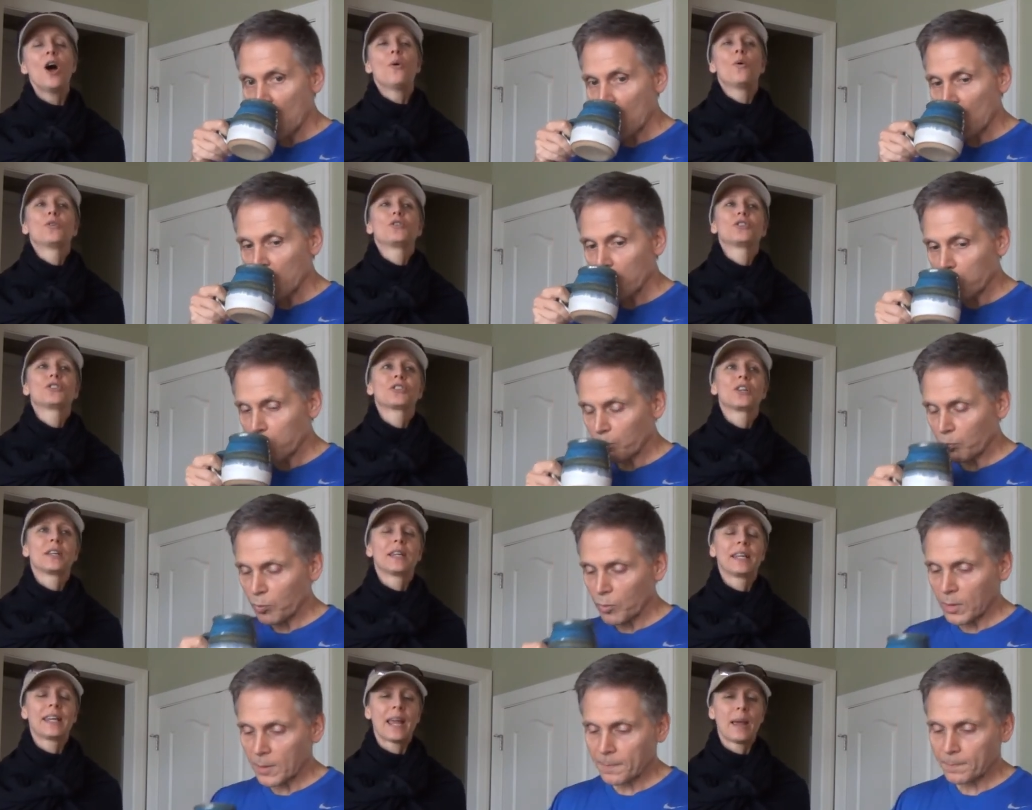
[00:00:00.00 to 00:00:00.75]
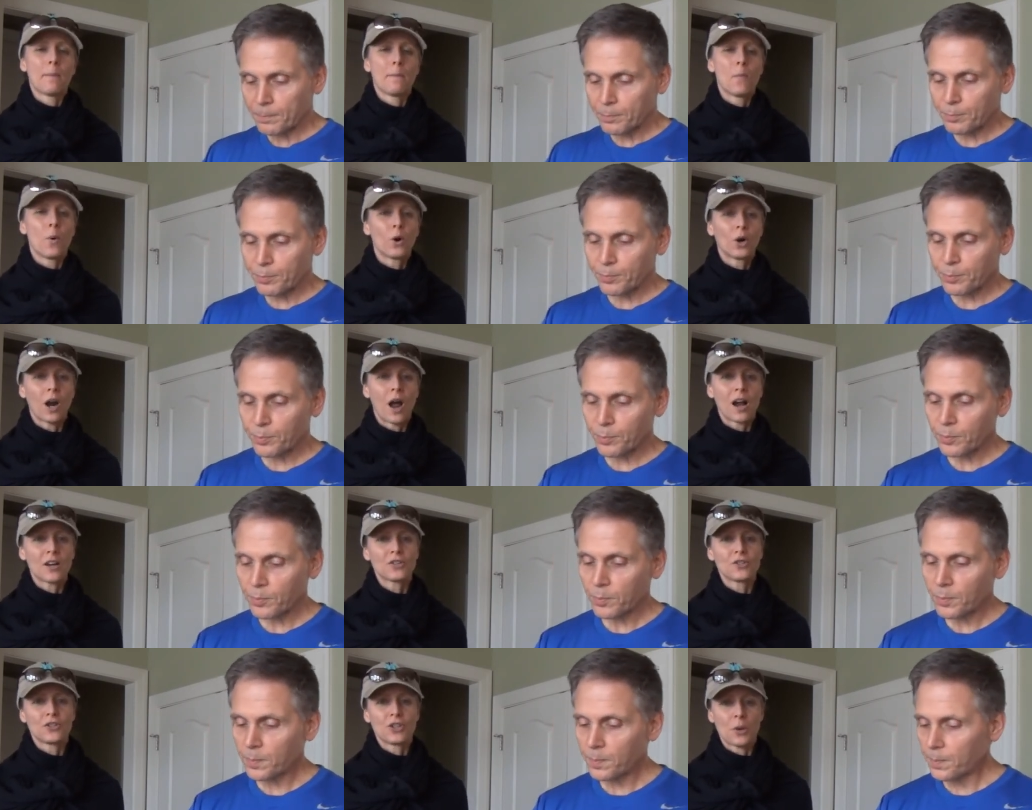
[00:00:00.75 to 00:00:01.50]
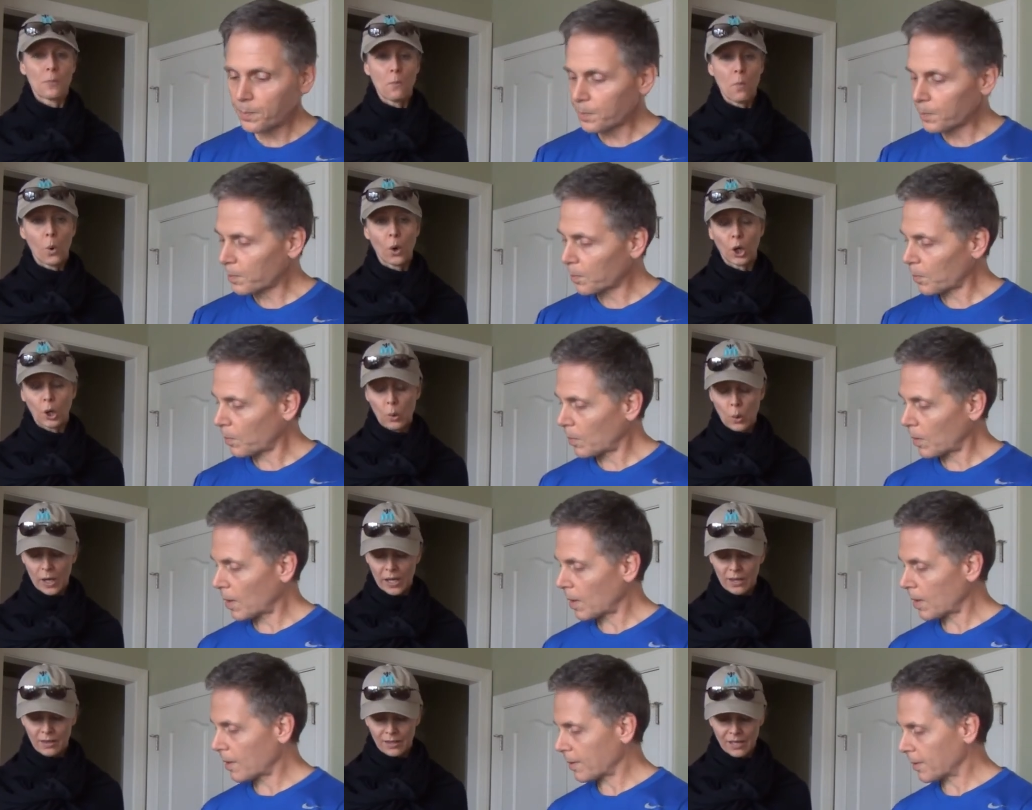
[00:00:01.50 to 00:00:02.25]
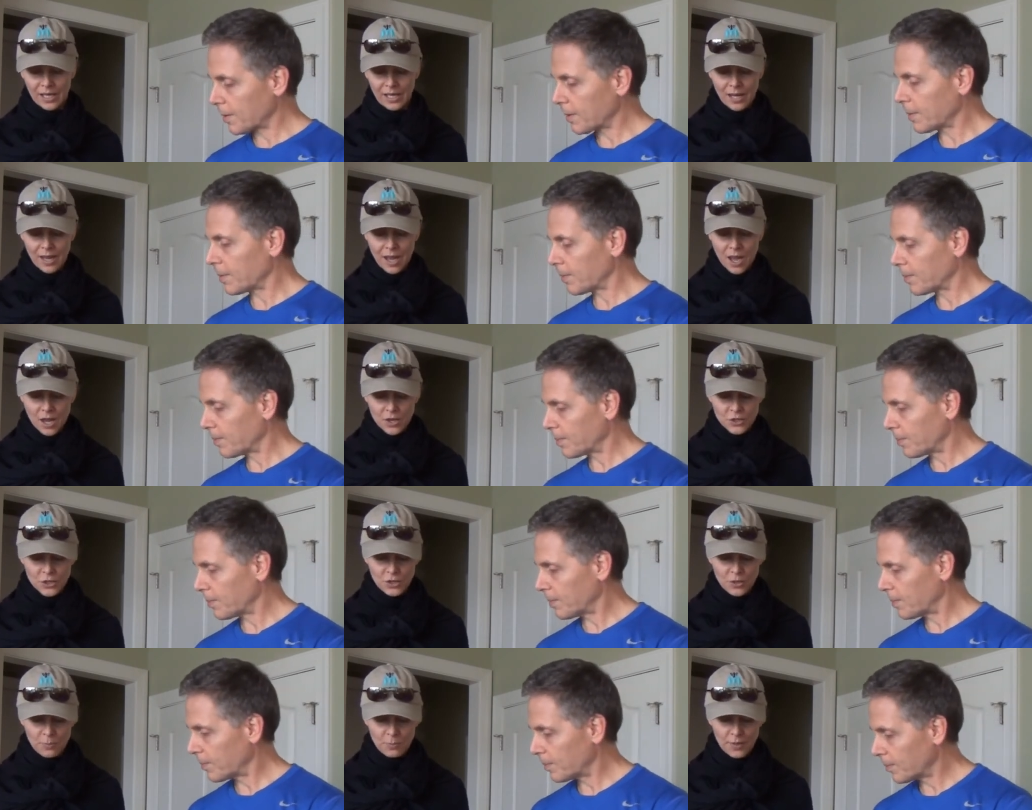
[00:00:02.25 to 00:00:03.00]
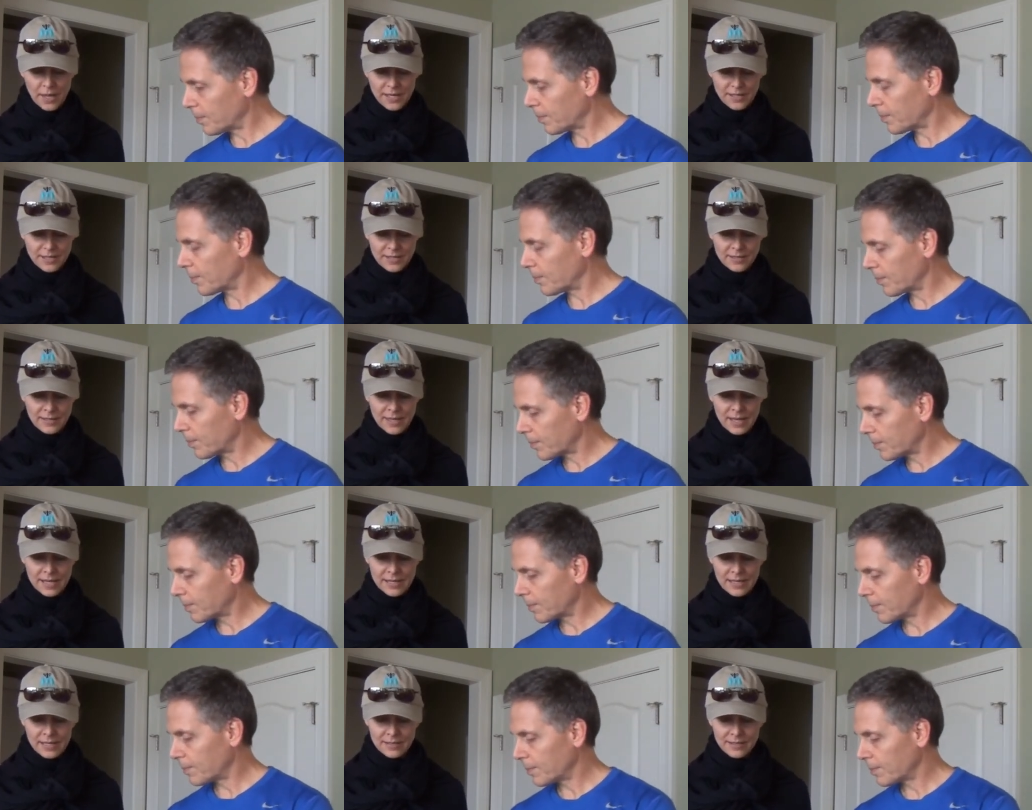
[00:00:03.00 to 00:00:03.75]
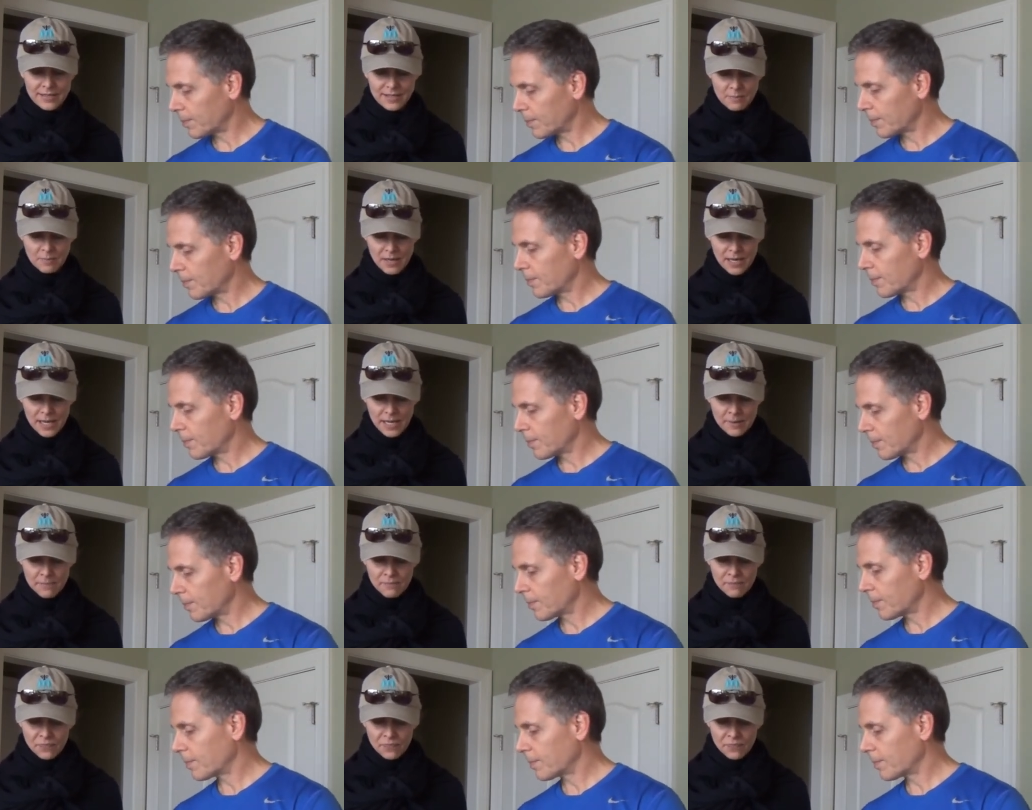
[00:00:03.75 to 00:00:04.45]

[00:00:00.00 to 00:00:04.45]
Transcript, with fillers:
Speaker 1: which is going to get more oxygen more quickly to the places that it needs to be.